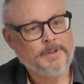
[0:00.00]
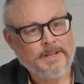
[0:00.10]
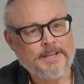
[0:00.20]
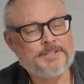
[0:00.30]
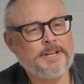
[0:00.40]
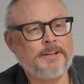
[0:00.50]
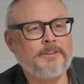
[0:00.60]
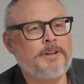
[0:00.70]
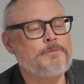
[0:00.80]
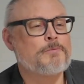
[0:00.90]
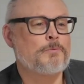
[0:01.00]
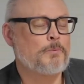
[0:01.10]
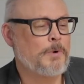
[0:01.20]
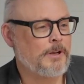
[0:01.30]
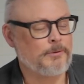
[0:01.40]
he said,
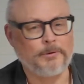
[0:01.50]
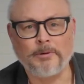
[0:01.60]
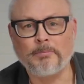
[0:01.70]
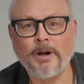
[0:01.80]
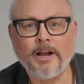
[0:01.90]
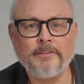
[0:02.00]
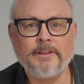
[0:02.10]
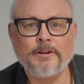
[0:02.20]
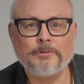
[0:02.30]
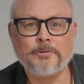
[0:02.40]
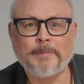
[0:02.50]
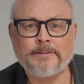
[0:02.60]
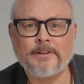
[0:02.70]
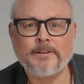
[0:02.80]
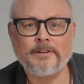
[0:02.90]
well, you can buy the
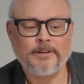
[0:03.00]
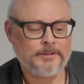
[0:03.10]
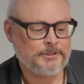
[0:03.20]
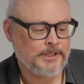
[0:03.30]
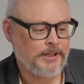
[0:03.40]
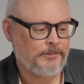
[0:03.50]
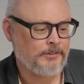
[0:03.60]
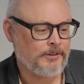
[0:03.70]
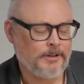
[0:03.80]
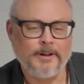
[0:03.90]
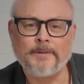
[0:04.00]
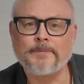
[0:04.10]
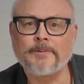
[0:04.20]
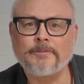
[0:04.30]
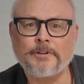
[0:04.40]
automatic release
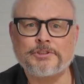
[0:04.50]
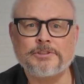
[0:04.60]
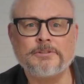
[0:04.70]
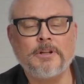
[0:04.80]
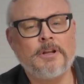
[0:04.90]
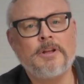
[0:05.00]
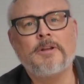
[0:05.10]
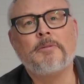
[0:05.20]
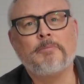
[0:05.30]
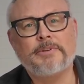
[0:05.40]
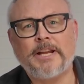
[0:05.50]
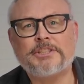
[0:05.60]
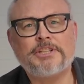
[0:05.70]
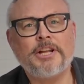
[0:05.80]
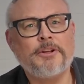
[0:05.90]
function, but
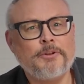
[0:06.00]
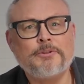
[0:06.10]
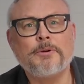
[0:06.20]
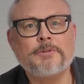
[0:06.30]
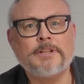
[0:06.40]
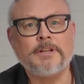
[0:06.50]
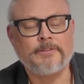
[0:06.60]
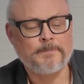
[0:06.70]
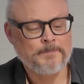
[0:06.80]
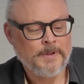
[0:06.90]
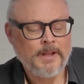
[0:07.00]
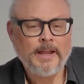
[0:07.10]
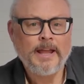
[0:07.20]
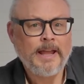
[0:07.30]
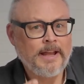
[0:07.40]
actually you don't need it.
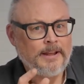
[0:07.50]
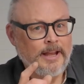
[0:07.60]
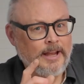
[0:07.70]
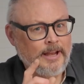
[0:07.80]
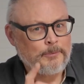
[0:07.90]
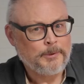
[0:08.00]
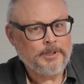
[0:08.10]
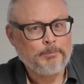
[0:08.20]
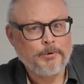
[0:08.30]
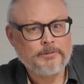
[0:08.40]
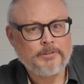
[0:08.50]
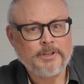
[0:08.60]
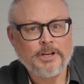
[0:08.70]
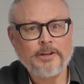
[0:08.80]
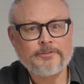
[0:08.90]
And when I bought
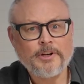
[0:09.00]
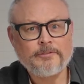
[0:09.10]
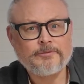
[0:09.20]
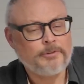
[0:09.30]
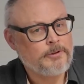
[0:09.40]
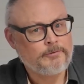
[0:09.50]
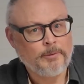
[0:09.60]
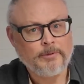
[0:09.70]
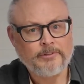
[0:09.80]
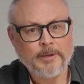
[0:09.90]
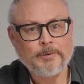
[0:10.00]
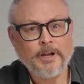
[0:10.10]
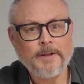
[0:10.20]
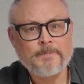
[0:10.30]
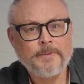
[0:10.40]
the life raft from the same
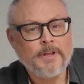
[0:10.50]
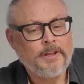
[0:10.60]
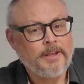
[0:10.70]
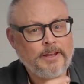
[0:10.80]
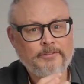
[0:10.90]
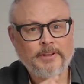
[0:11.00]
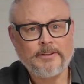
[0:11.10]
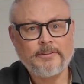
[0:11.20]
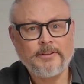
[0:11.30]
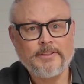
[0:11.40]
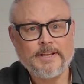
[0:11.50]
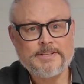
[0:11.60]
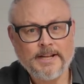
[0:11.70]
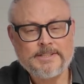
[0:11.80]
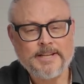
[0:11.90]
guy, he said the
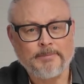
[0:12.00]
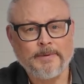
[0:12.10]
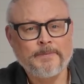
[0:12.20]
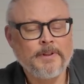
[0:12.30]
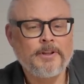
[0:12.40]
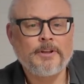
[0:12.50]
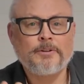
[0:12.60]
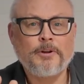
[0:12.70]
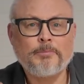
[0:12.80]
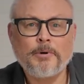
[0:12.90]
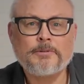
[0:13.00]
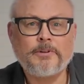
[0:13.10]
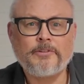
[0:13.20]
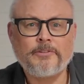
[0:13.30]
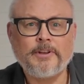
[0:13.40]
exact same. Your boat
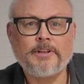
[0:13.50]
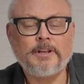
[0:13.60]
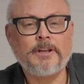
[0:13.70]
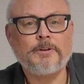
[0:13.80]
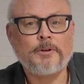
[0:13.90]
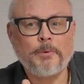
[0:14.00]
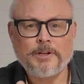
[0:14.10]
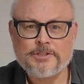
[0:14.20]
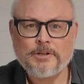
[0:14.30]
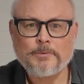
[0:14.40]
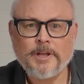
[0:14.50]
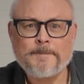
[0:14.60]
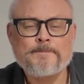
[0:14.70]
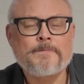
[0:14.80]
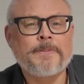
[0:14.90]
is sinking quite slowly,